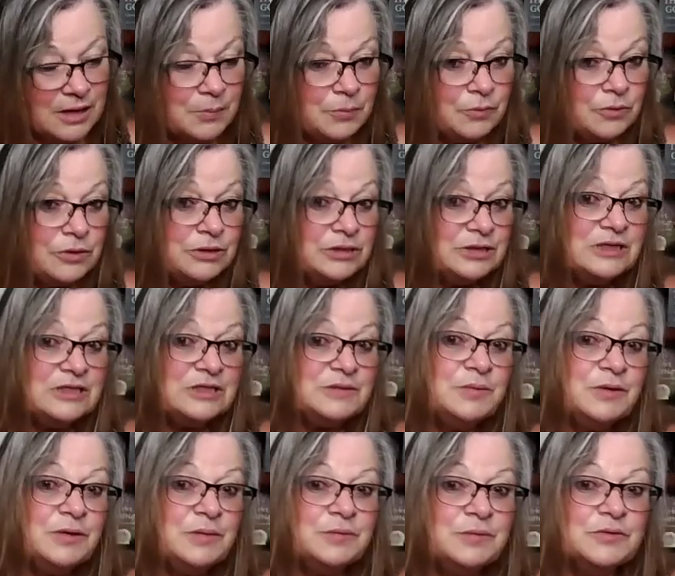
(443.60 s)
the
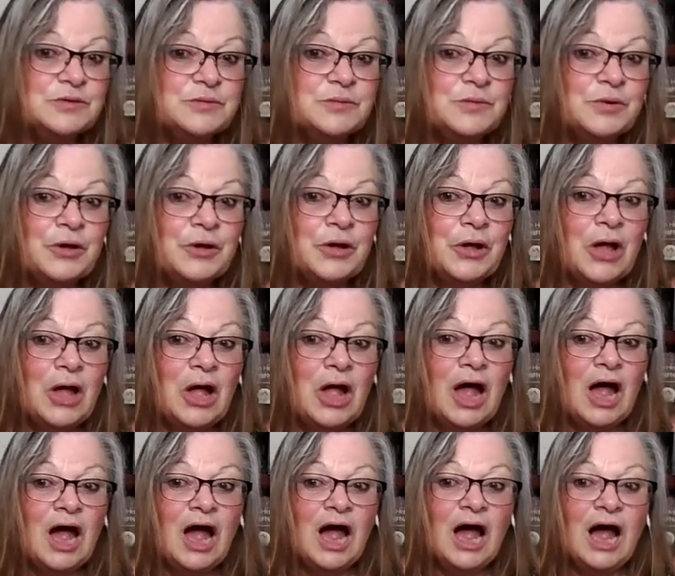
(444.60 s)
Aborigines peoples were.
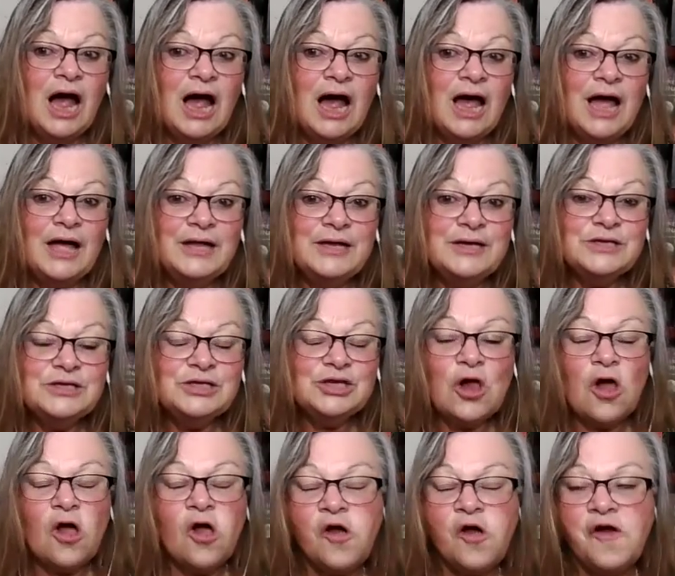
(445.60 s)
And
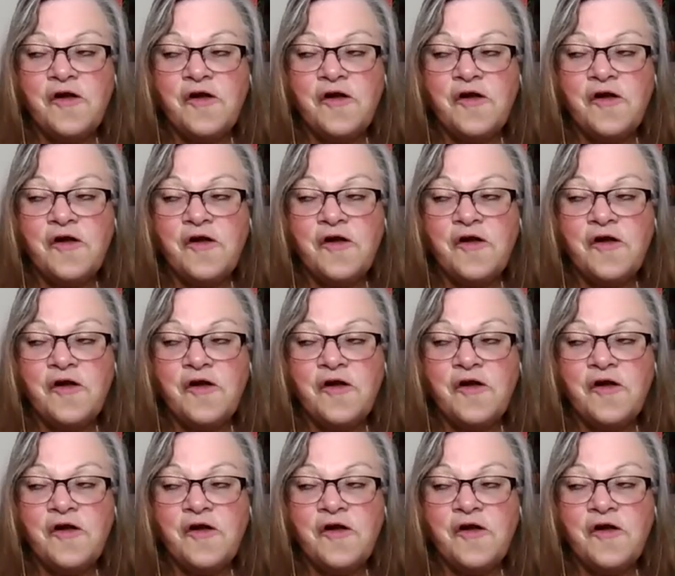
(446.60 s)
